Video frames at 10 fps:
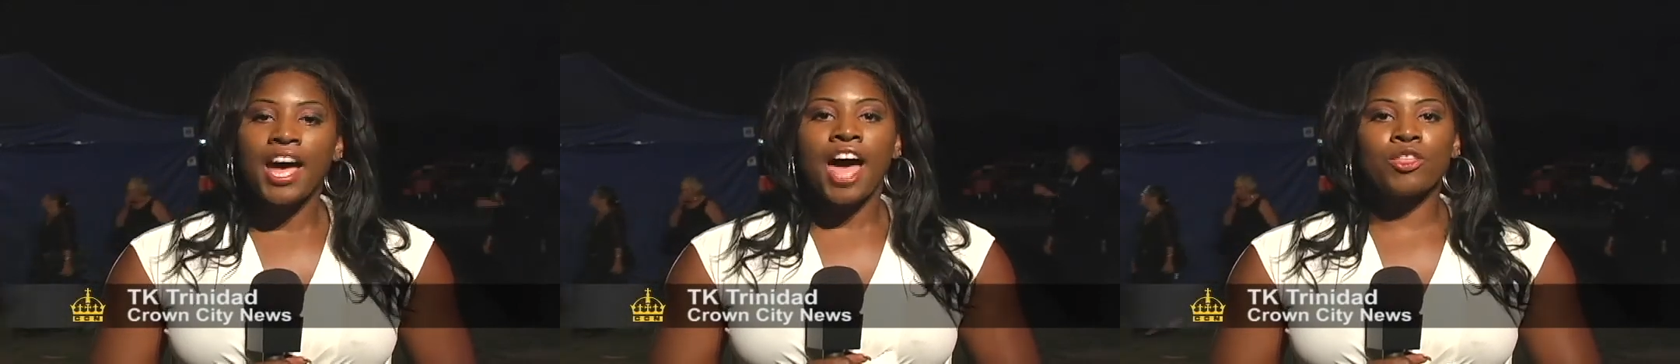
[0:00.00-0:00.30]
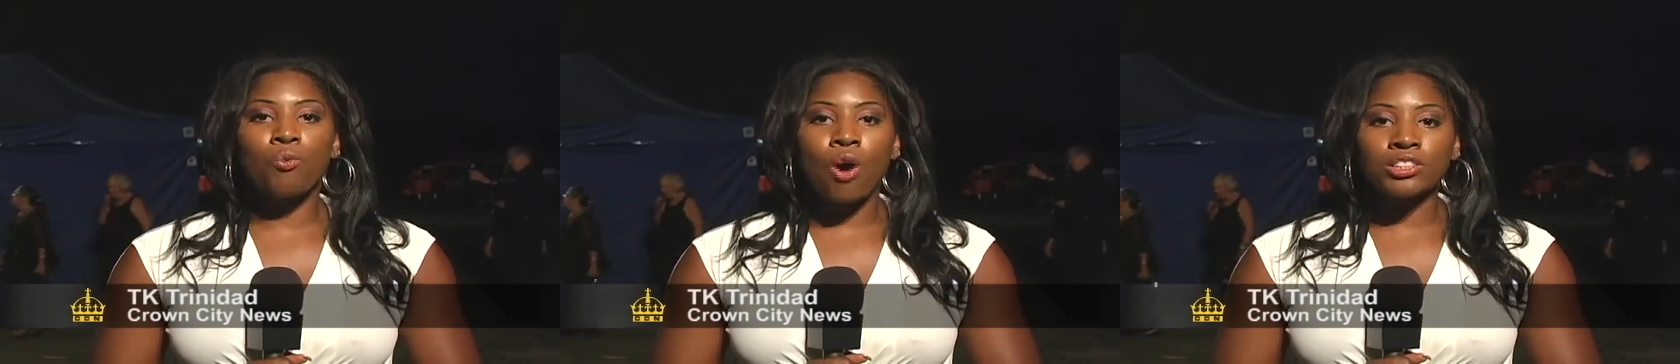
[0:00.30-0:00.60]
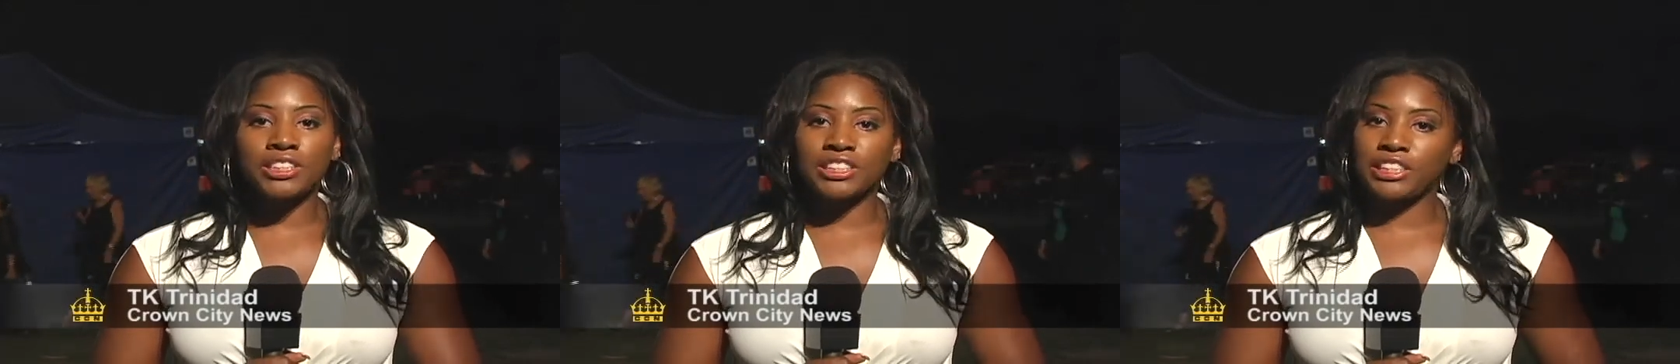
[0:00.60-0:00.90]
and the
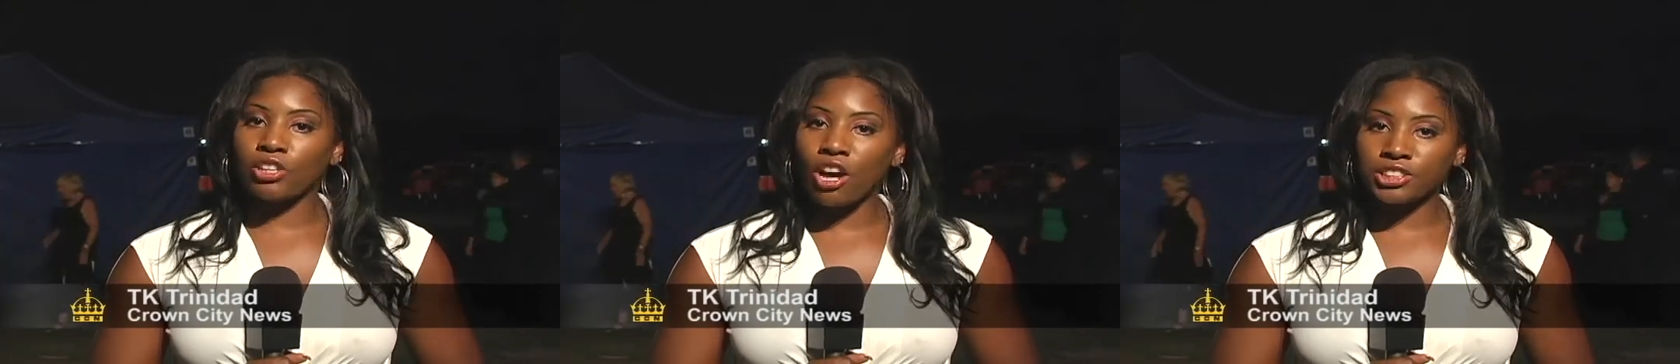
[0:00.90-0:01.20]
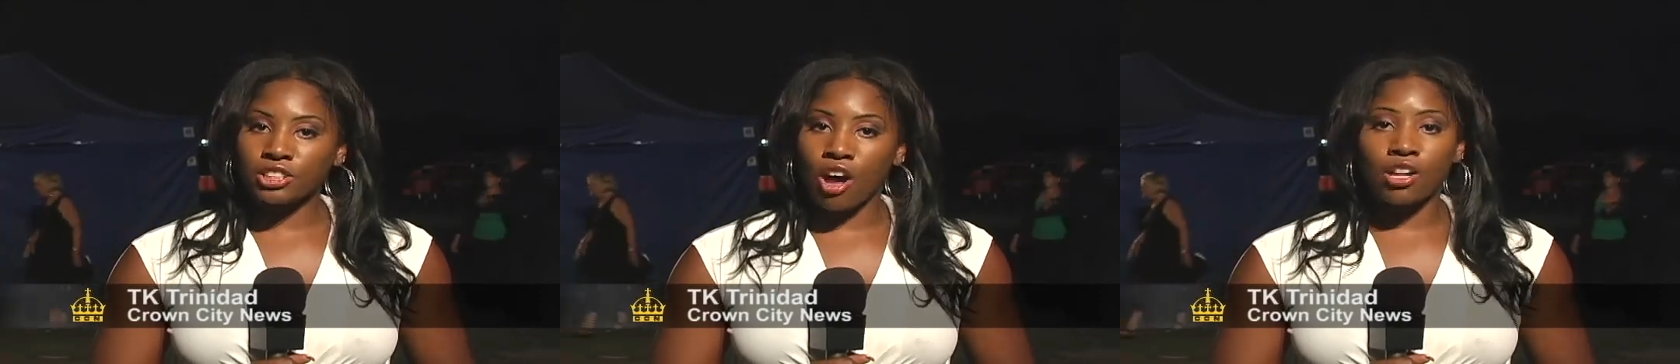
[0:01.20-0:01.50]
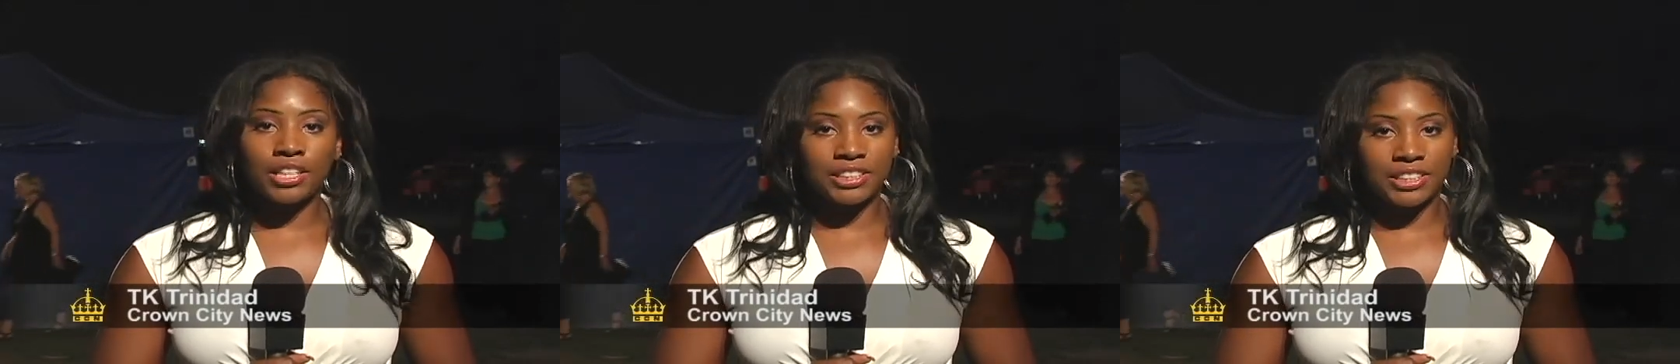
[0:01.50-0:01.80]
Walt Disney Concert Hall
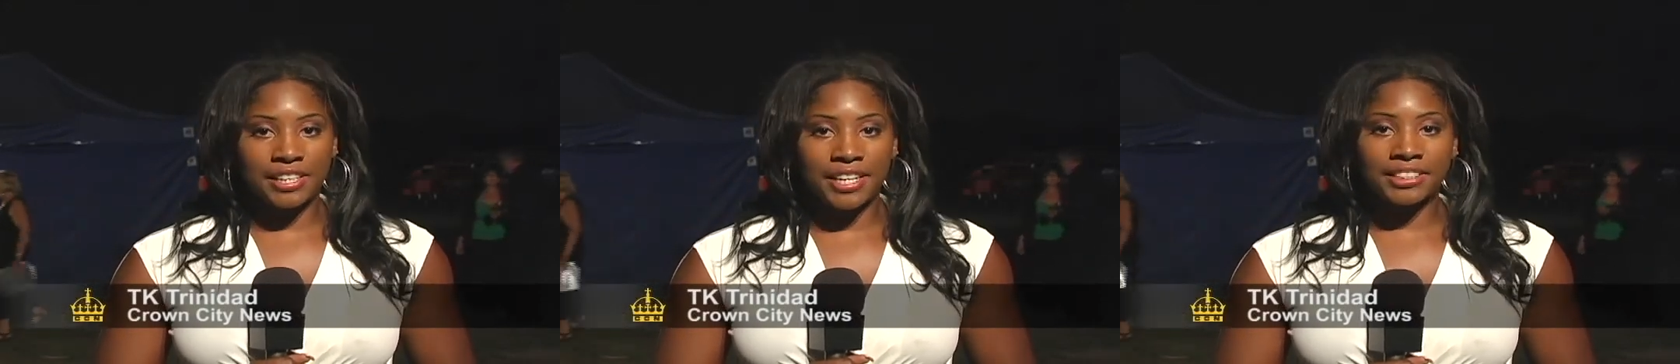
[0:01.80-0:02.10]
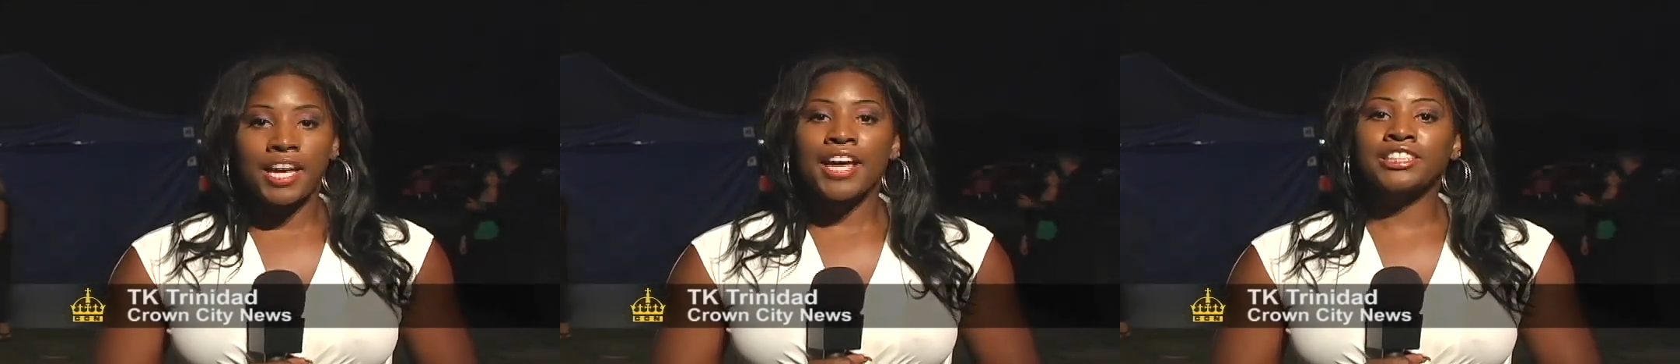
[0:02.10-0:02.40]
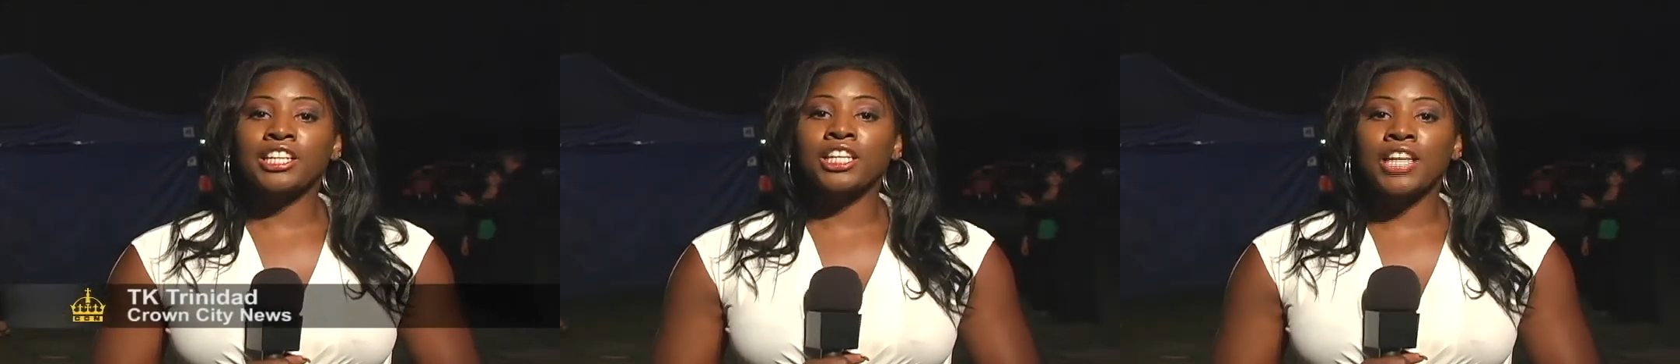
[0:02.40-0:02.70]
on Sundays
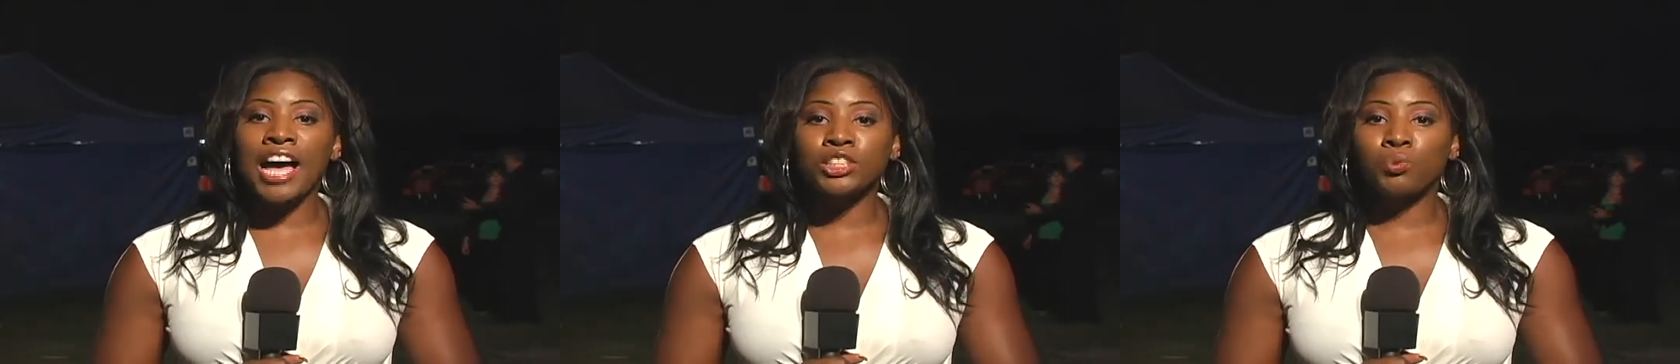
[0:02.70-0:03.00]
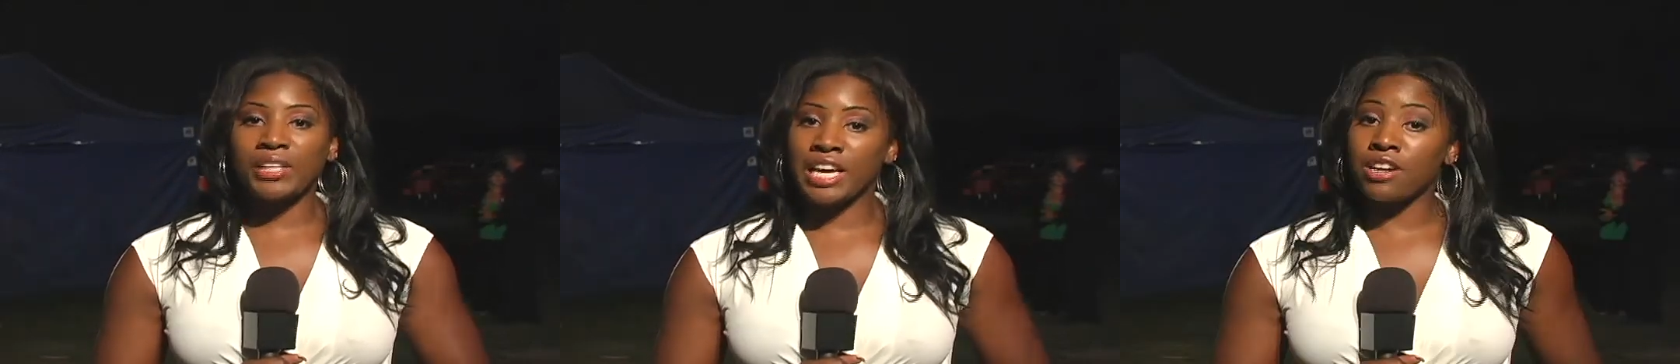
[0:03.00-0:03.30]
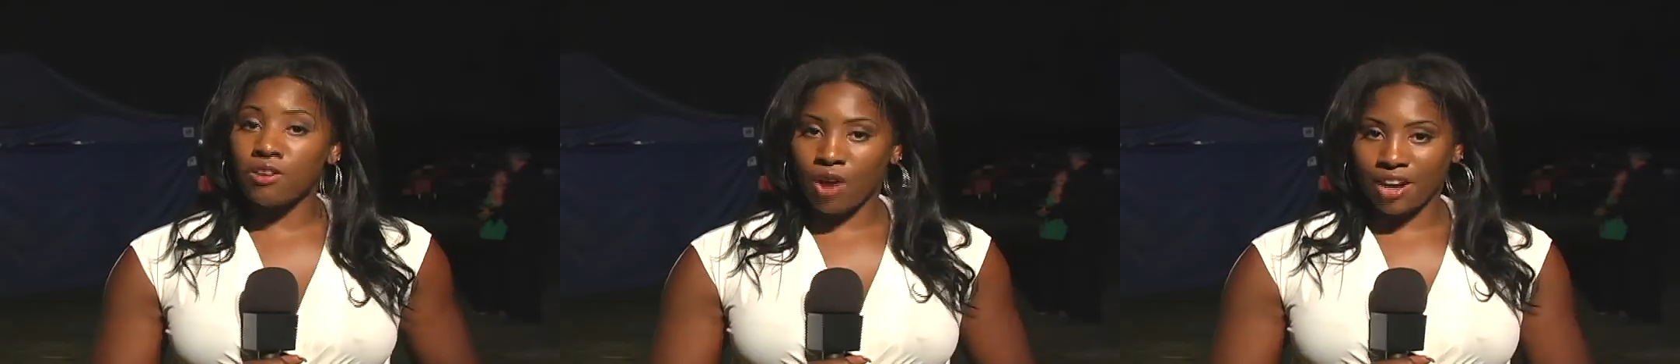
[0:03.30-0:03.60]
until the last weekend of